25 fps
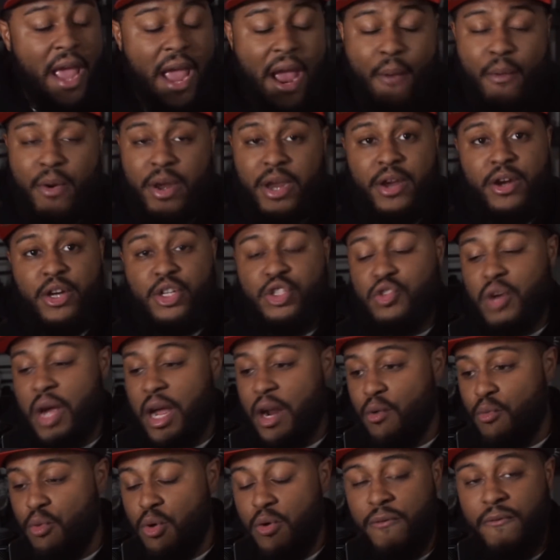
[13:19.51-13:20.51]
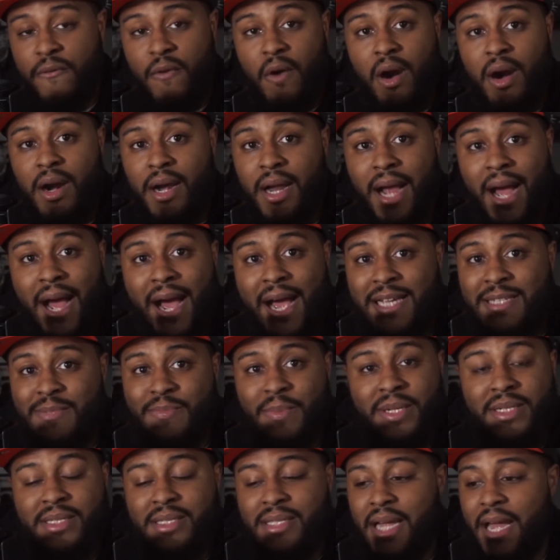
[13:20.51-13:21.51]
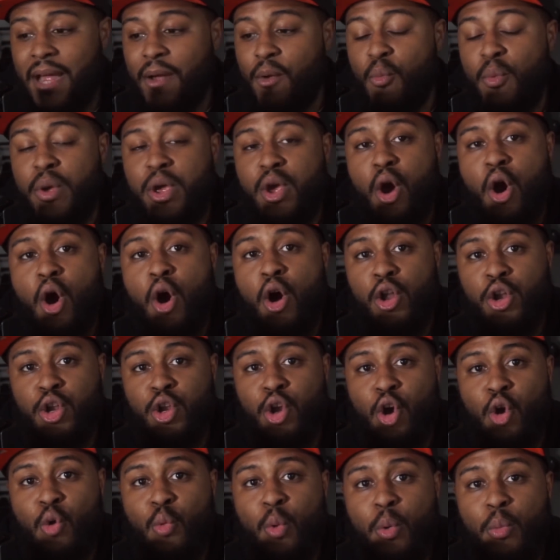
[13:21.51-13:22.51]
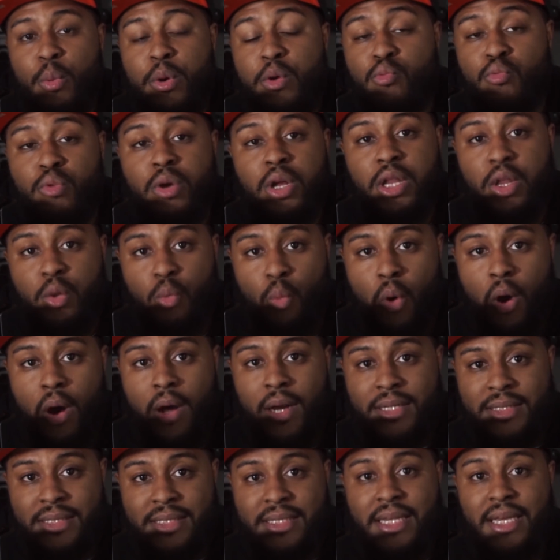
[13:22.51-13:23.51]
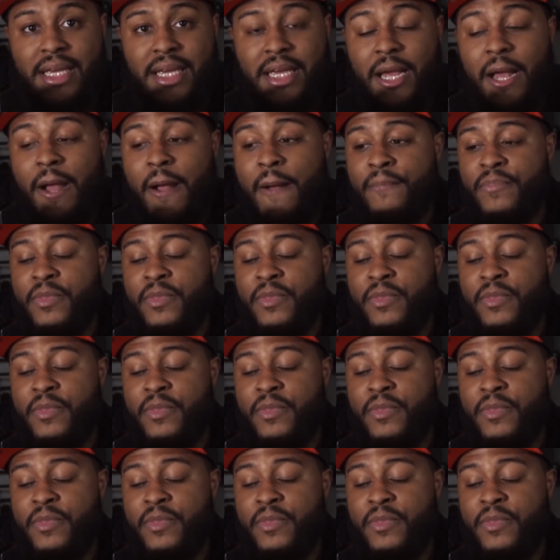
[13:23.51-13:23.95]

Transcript: And we're here trying to root for our guys, but it's like we all know what we really wanna see.